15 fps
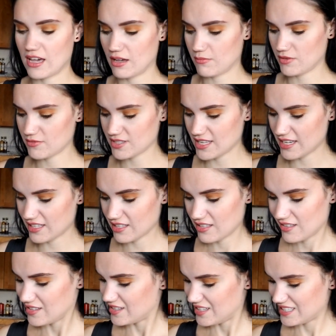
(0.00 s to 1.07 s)
It was like
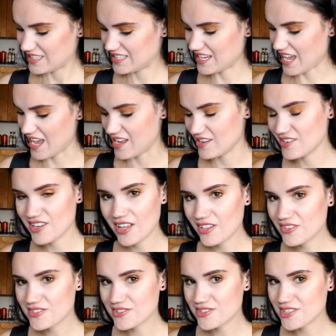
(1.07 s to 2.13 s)

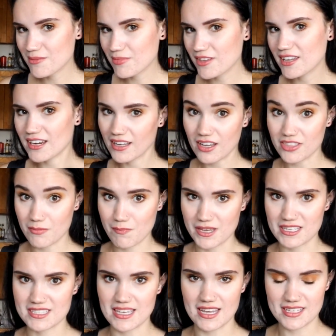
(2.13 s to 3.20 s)
$10 or something and I got the big
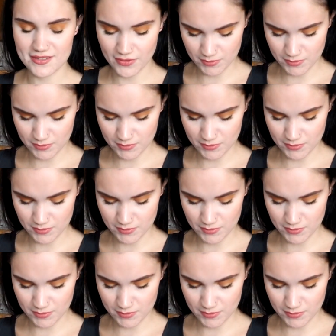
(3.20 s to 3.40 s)
size from